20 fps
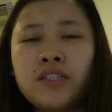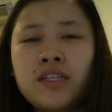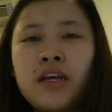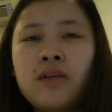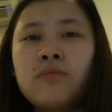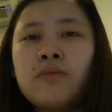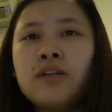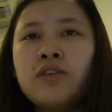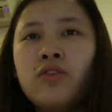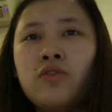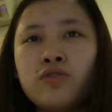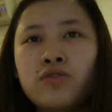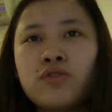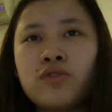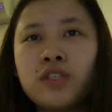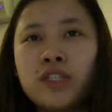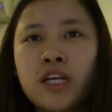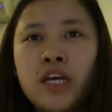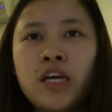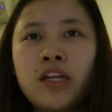statement also
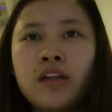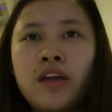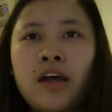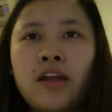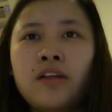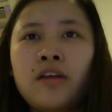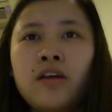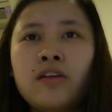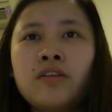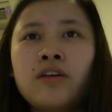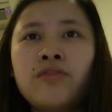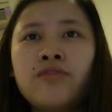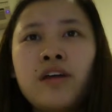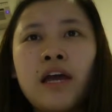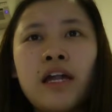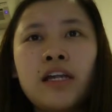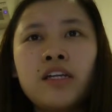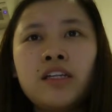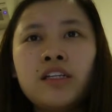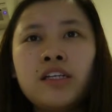said that the
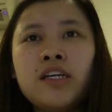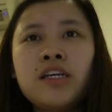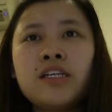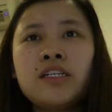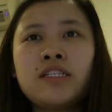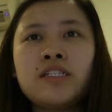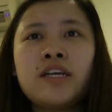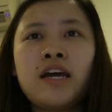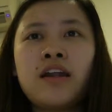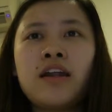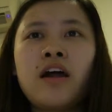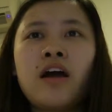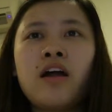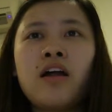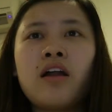reality is that